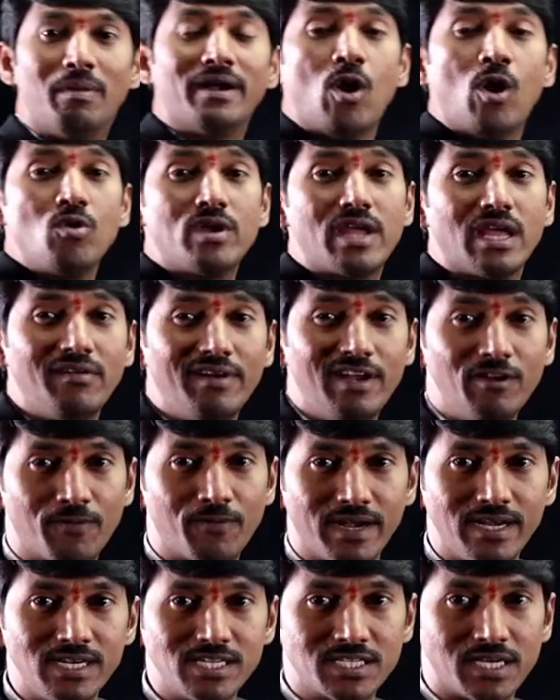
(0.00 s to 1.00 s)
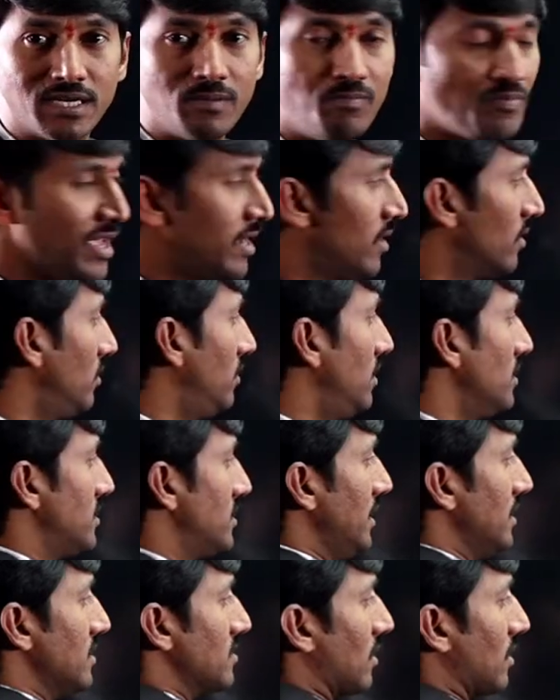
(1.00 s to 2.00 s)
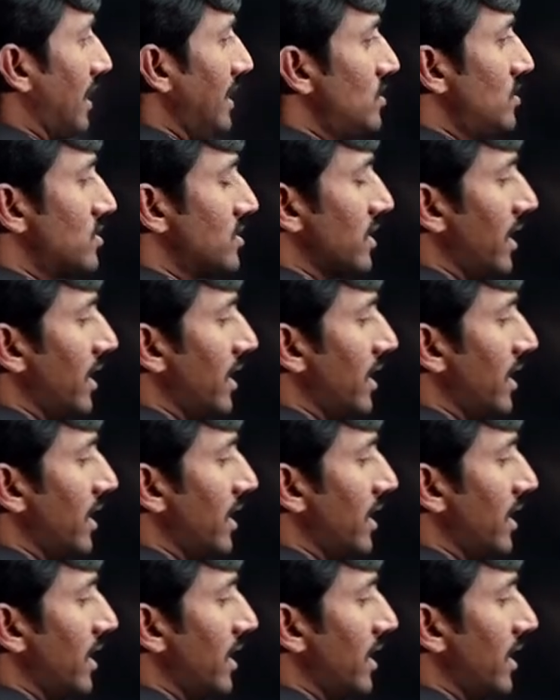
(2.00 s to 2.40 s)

But how can you differentiate? This is right